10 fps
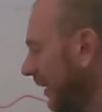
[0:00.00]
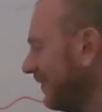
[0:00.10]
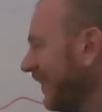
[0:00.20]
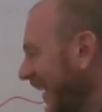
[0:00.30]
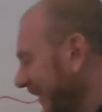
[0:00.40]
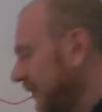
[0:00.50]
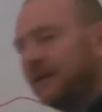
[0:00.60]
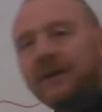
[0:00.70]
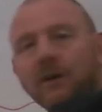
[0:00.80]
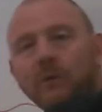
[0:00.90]
And
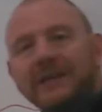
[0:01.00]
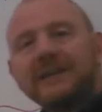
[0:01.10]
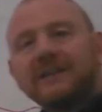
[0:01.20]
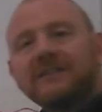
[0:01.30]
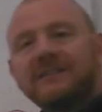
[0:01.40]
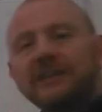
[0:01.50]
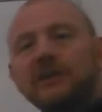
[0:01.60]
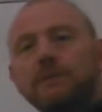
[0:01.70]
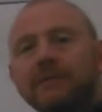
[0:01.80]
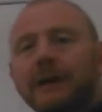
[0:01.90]
then we can
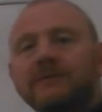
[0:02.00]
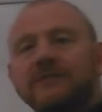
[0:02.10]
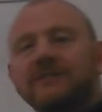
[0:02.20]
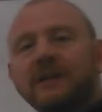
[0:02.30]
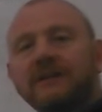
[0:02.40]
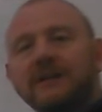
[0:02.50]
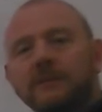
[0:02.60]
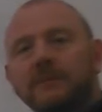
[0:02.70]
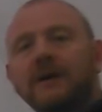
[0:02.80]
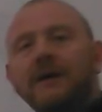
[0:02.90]
continue perhaps to study
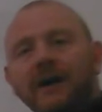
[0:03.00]
them